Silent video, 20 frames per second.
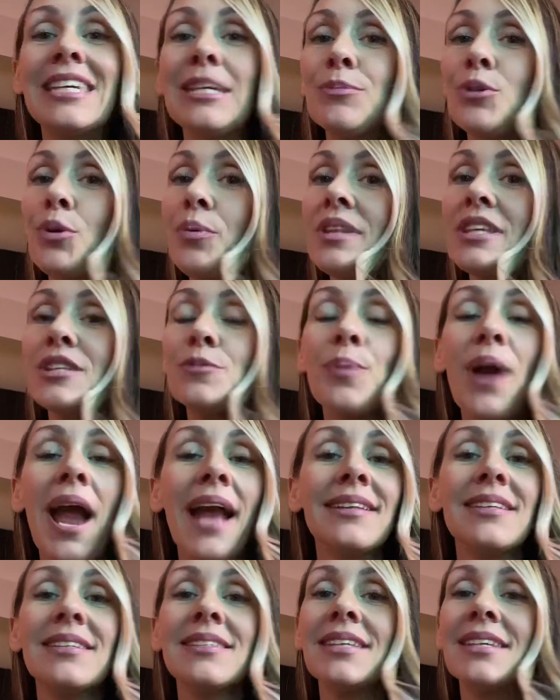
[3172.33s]
keep doing these
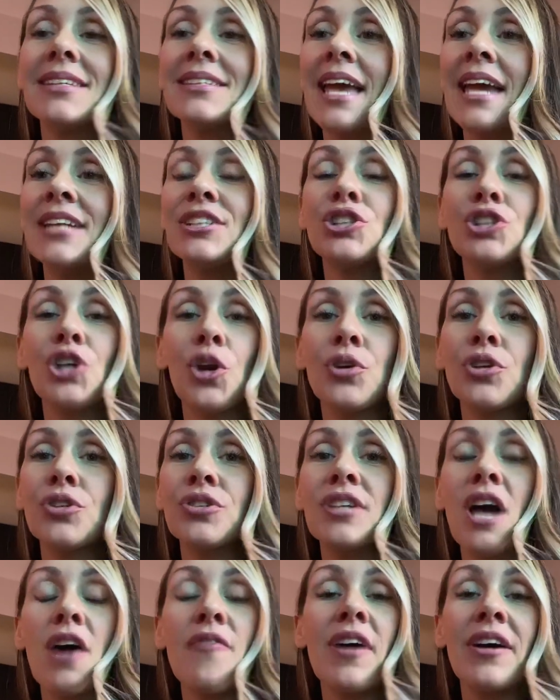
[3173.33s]
practices and show
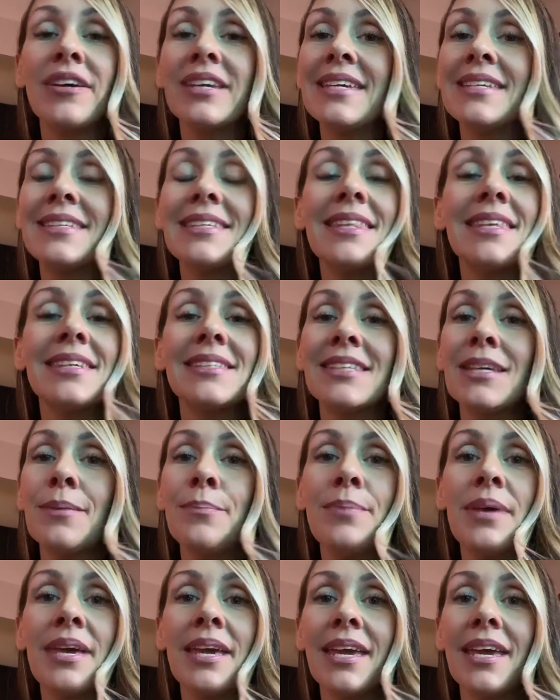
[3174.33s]
yourself how easy this
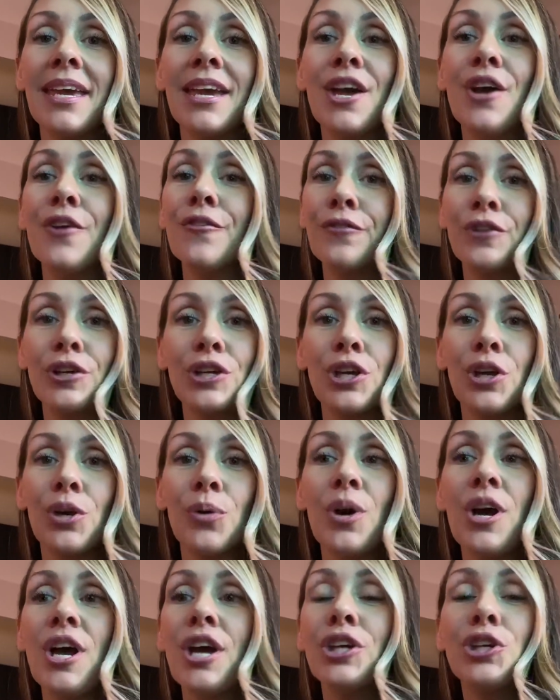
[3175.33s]
can be for
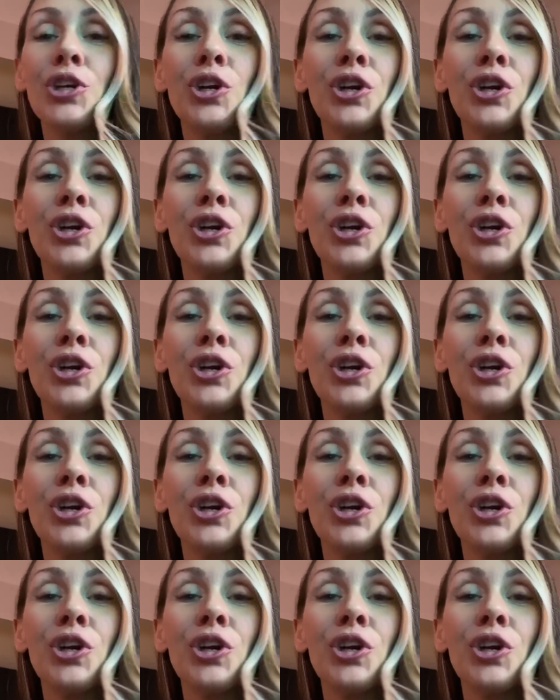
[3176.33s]
you.